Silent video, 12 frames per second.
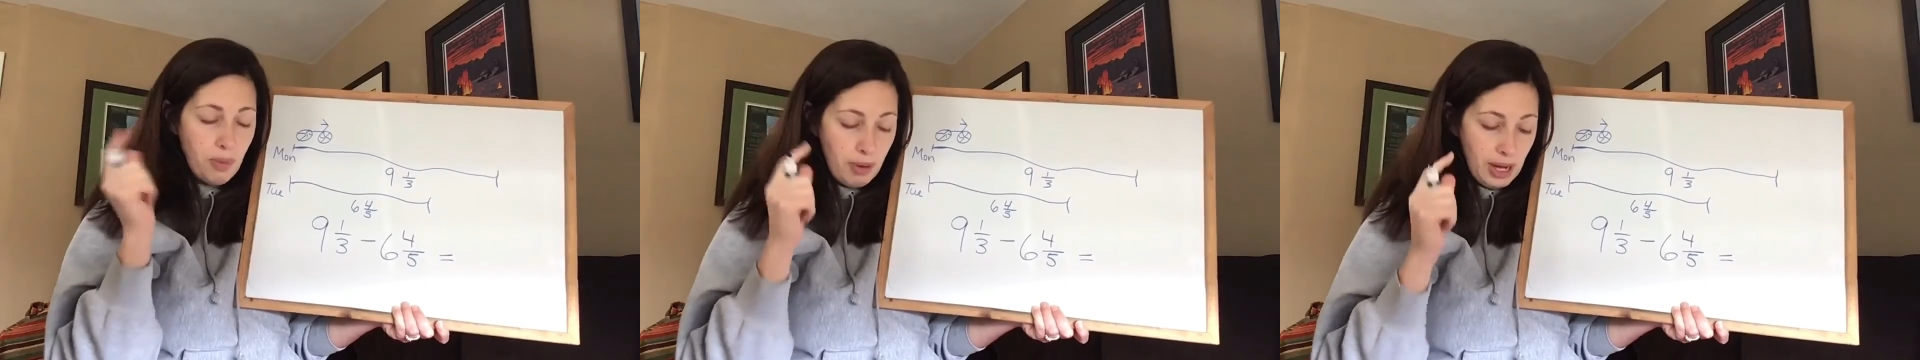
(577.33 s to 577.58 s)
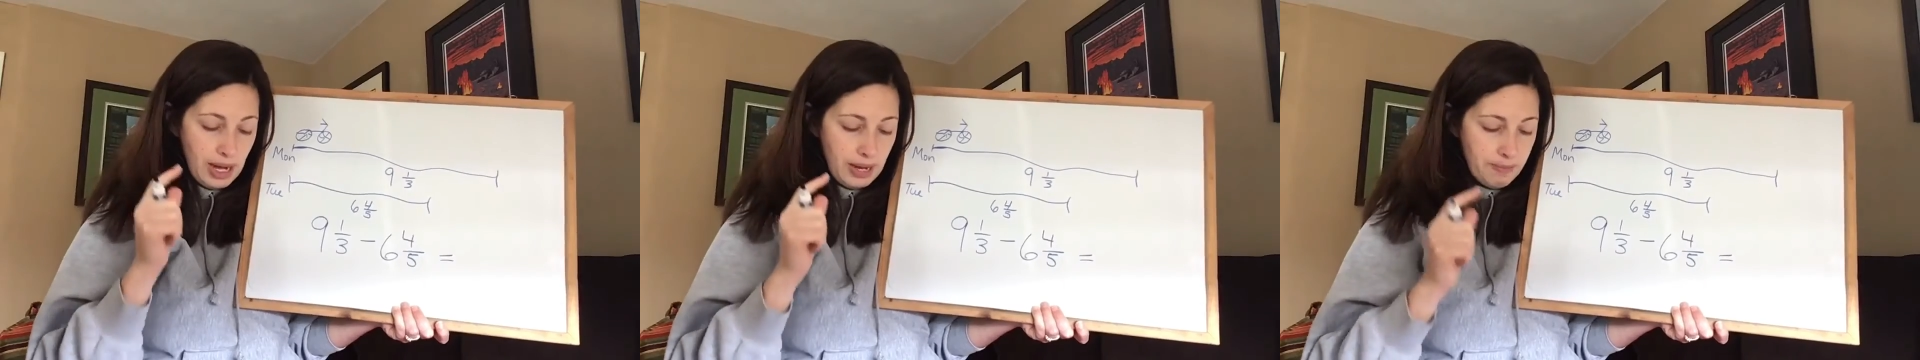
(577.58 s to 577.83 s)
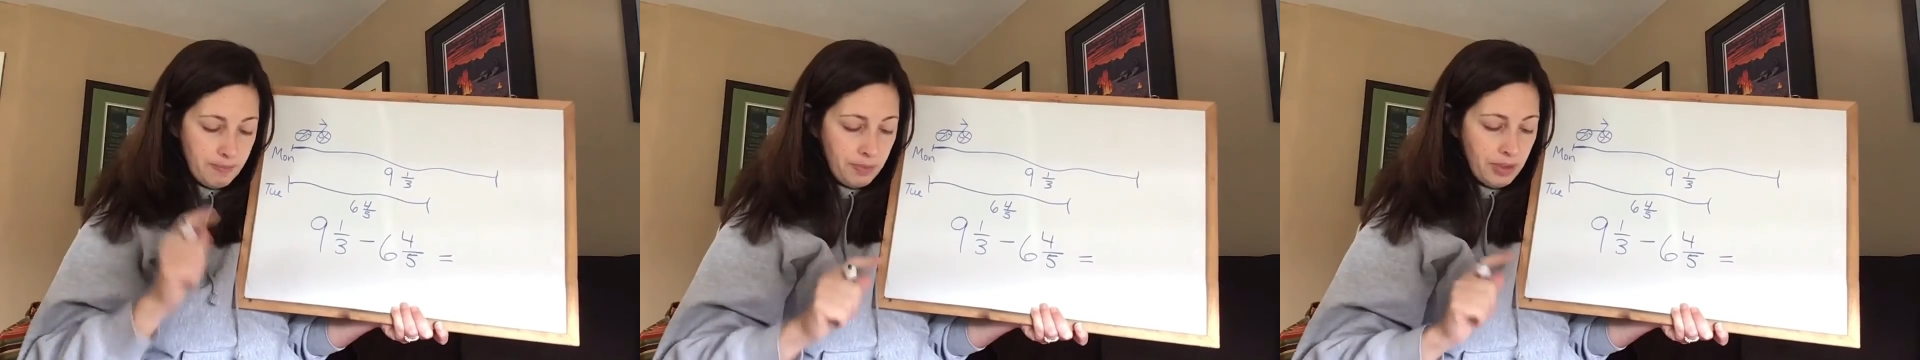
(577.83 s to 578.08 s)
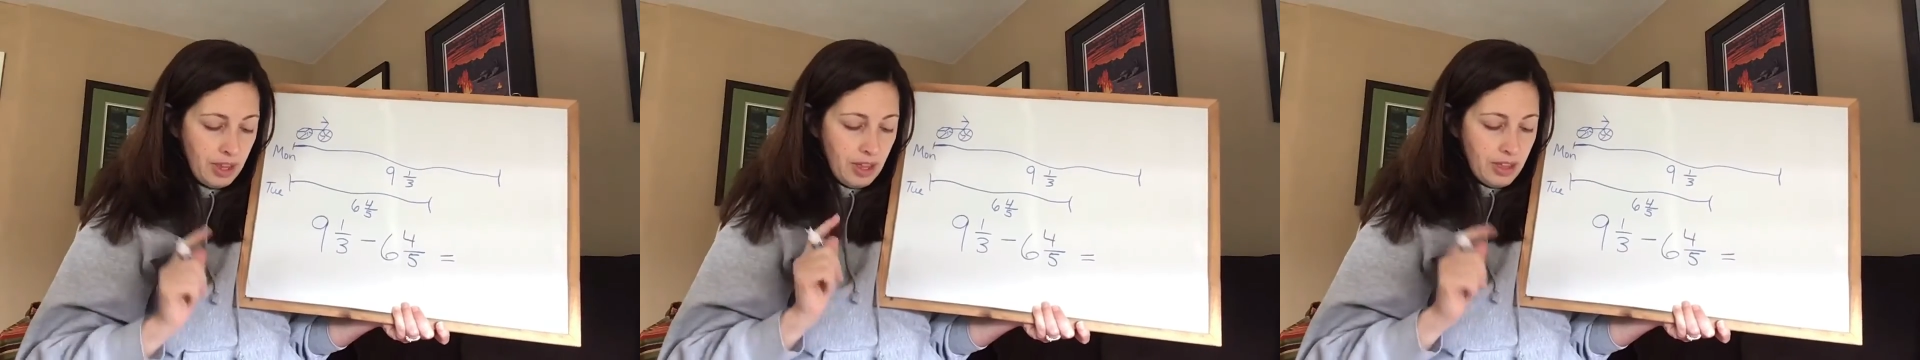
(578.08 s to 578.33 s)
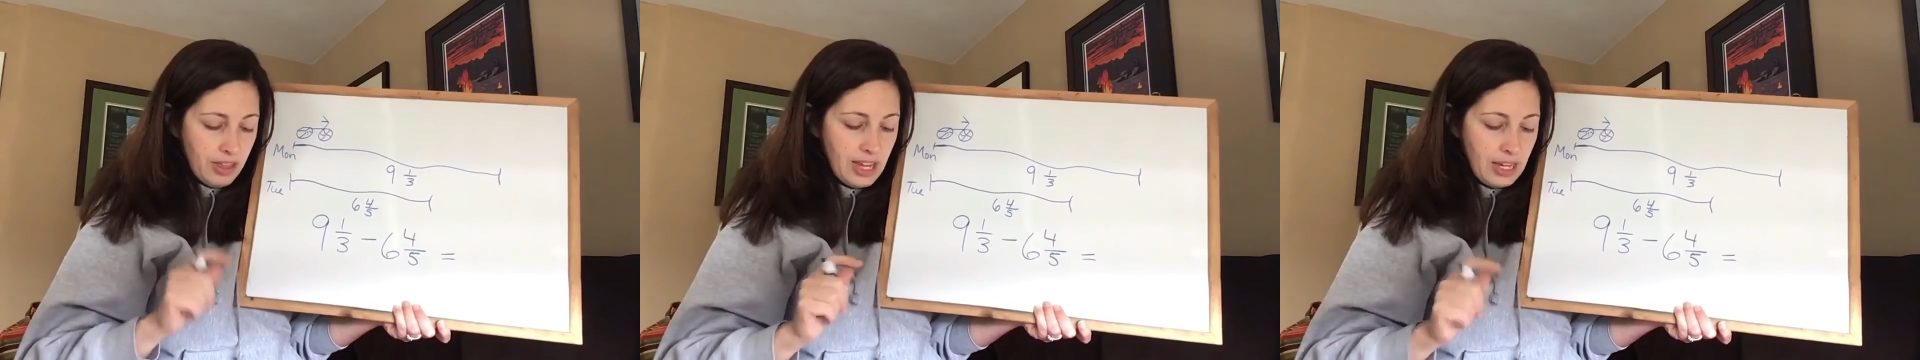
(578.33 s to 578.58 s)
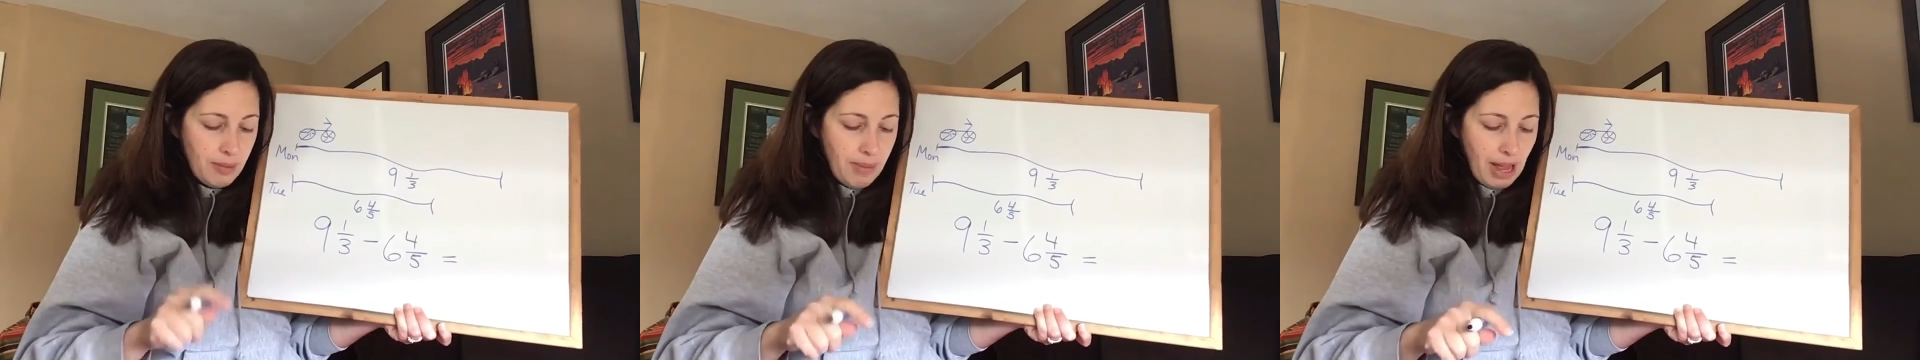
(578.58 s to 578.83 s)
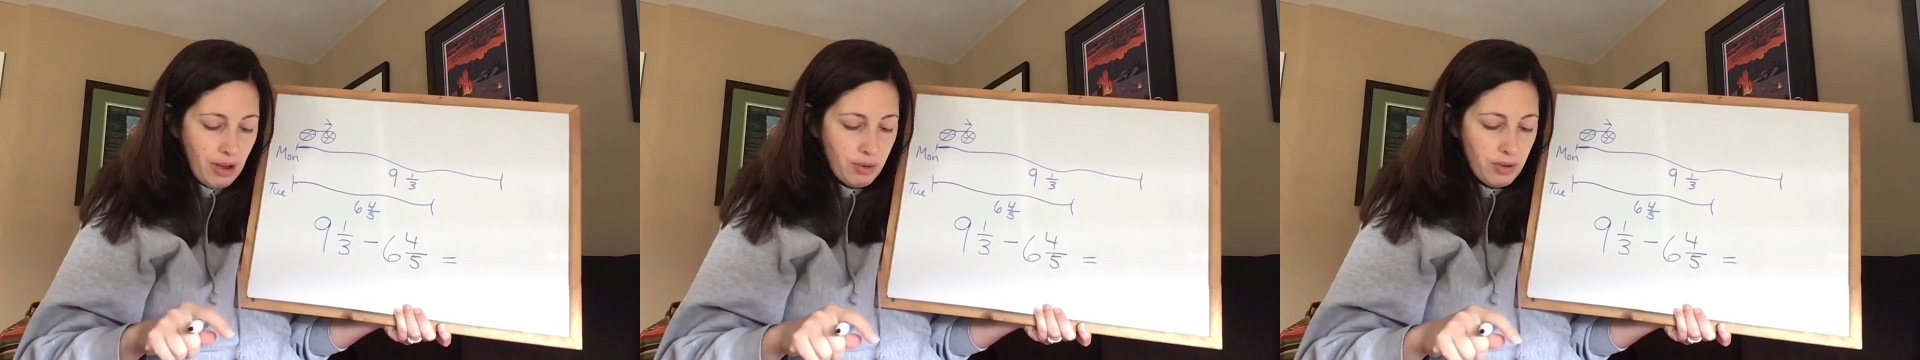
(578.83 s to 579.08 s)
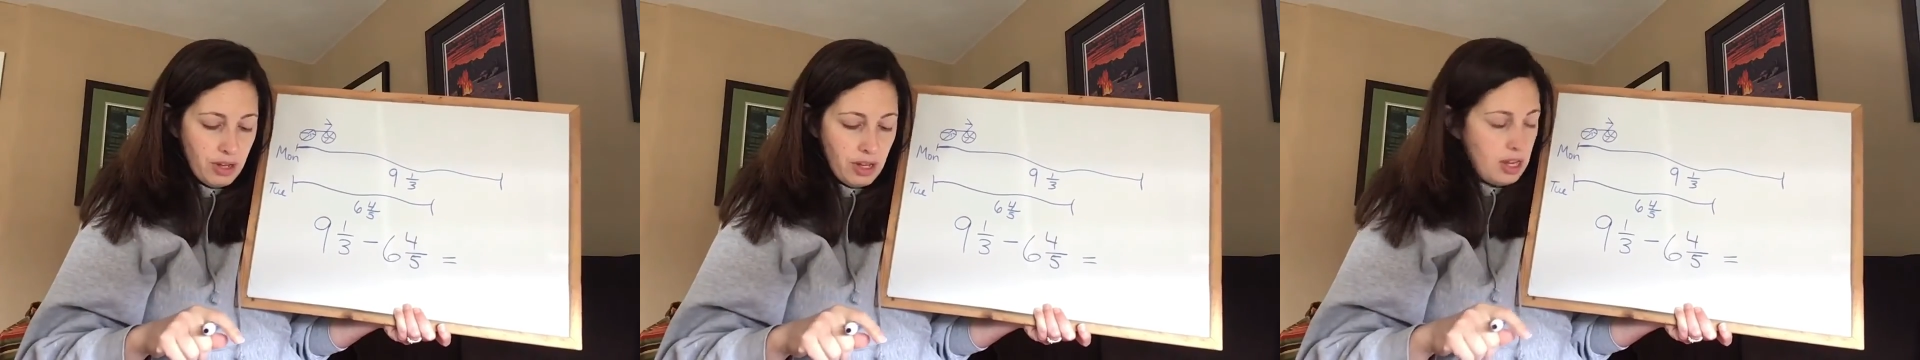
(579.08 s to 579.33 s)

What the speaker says: brain, think about